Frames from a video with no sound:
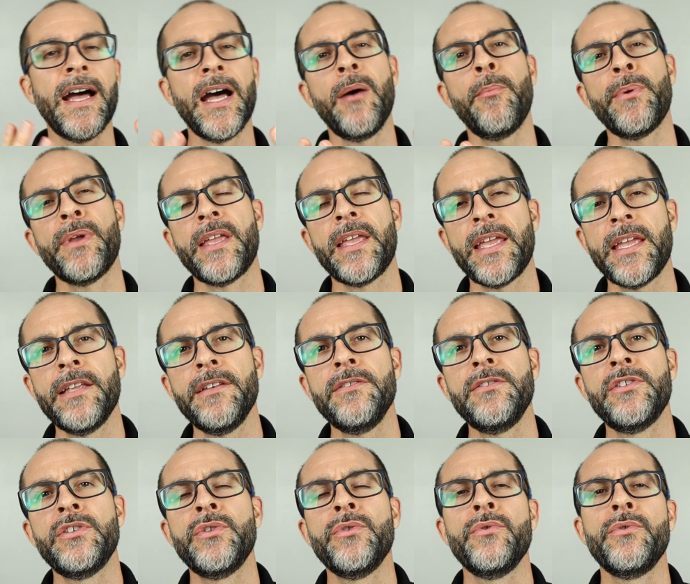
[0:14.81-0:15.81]
up
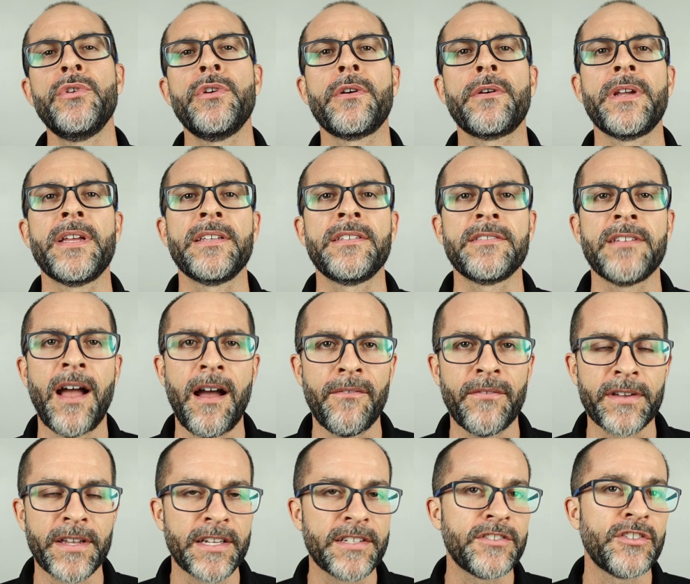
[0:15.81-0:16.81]
into your
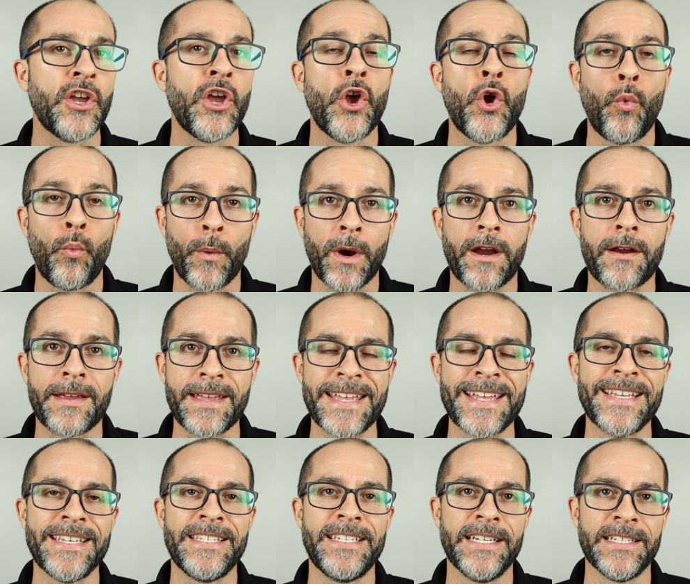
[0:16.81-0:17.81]
esophagus where
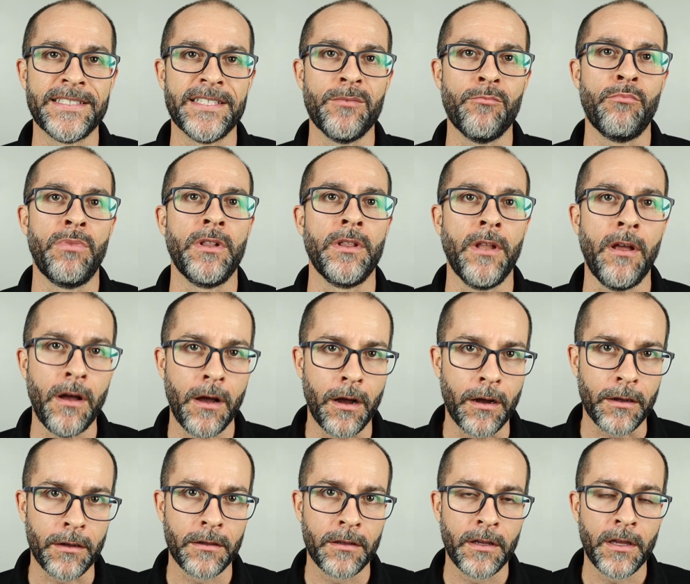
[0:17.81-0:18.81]
it doesn't
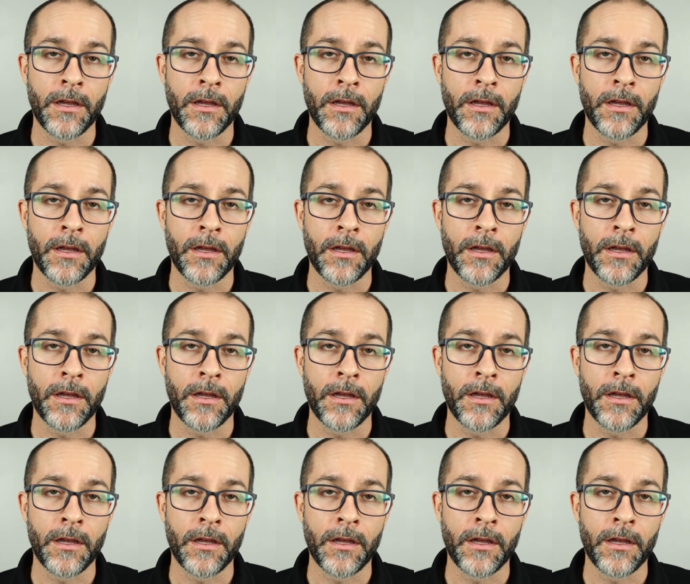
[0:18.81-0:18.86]
belong.